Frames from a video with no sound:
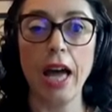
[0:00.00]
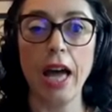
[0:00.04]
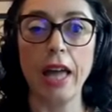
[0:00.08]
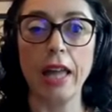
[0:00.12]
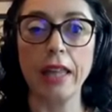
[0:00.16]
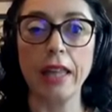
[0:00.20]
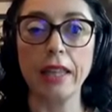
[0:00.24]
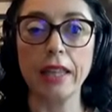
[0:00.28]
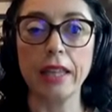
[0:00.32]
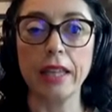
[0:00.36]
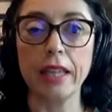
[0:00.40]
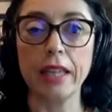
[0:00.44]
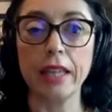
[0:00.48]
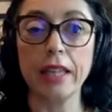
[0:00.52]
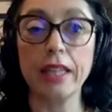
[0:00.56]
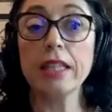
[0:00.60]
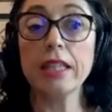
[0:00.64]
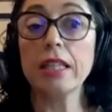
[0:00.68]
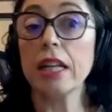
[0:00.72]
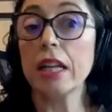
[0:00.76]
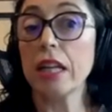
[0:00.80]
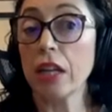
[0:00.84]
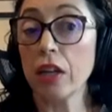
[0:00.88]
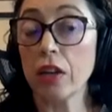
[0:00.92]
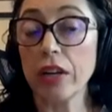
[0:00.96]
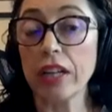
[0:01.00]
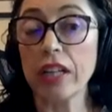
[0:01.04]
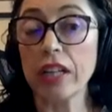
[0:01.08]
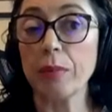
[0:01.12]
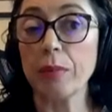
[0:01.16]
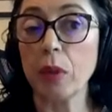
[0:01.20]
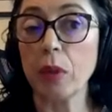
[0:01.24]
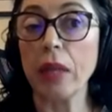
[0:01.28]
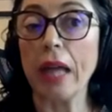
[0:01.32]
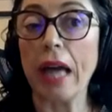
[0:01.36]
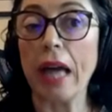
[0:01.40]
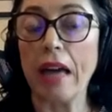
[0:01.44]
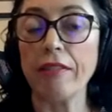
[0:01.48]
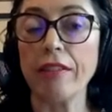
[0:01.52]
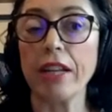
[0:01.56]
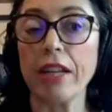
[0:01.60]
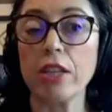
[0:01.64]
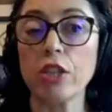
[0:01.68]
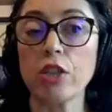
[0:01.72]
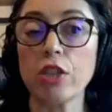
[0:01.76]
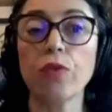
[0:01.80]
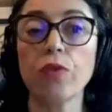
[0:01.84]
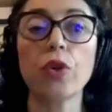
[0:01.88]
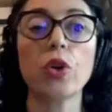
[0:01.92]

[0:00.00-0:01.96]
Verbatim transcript: And uh, this is an incredible evidence.